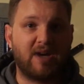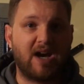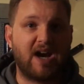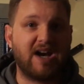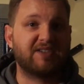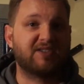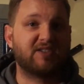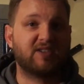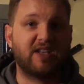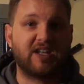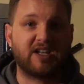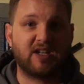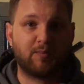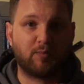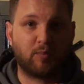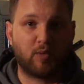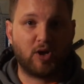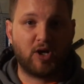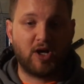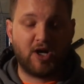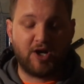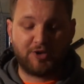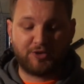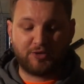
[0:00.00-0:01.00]
isolated
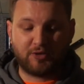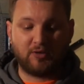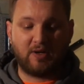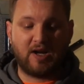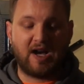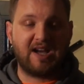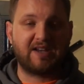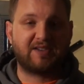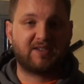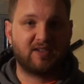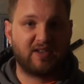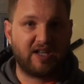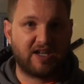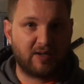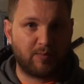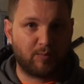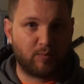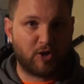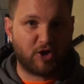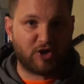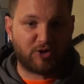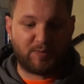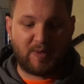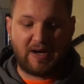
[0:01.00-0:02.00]
brush or isolated
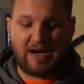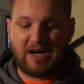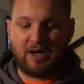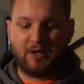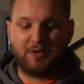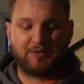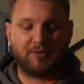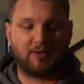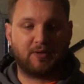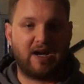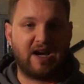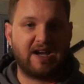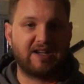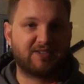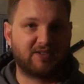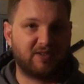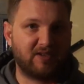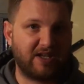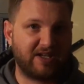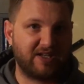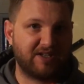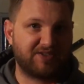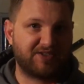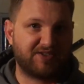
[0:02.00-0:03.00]
brush piles or
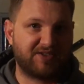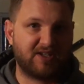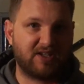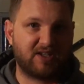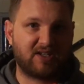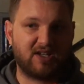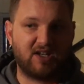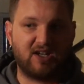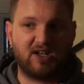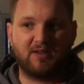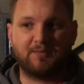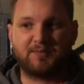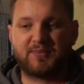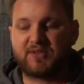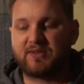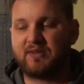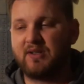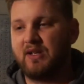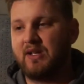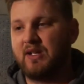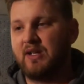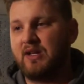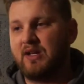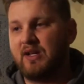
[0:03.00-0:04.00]
isolated stick-ups.
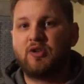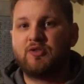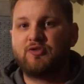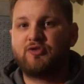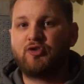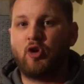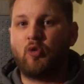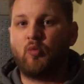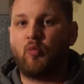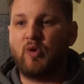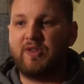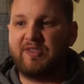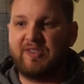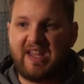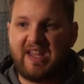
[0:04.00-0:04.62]
So when